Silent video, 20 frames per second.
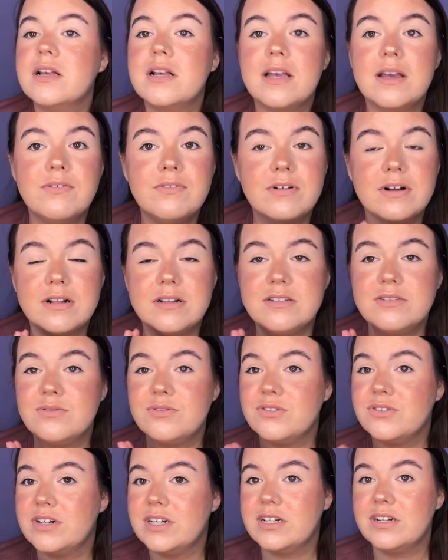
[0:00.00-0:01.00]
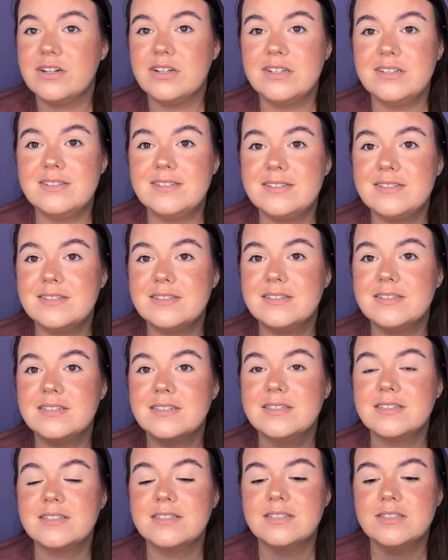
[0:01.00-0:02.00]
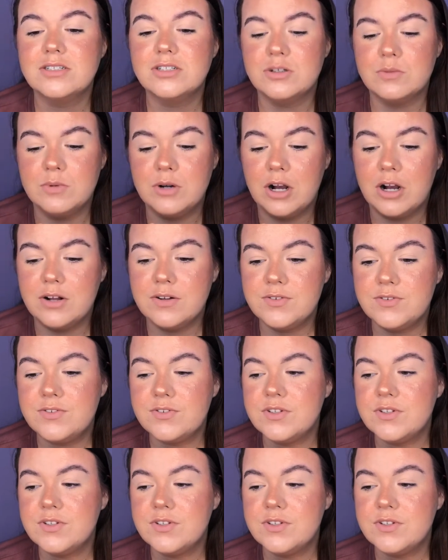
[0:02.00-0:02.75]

Everywhere else was really nice coming off.